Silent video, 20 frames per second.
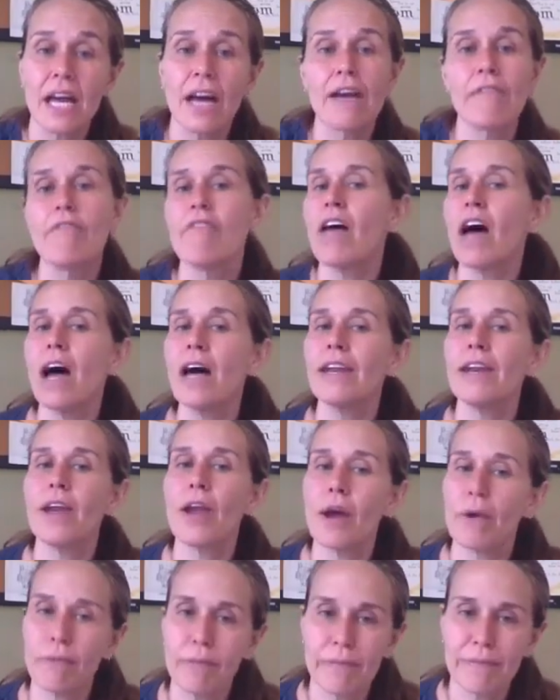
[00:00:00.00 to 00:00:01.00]
of the
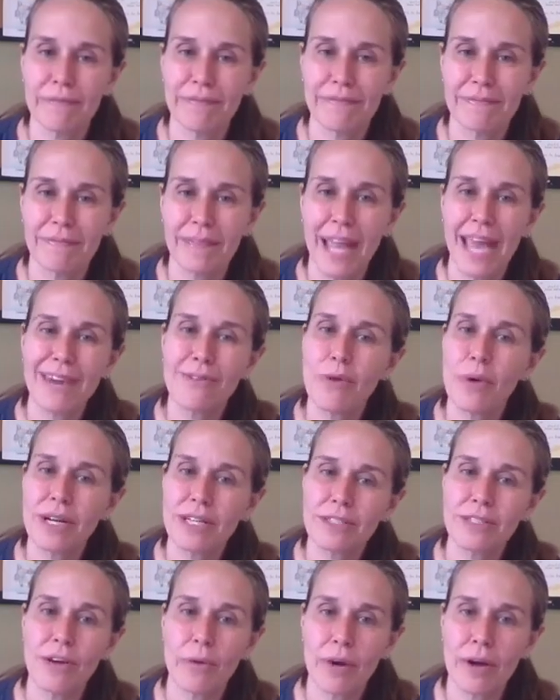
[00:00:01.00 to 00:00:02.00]
unknown and what
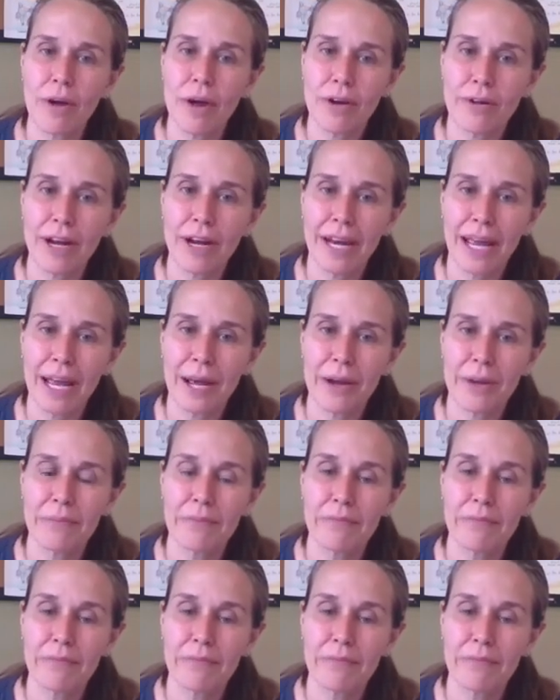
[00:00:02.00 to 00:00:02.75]
is going on right now.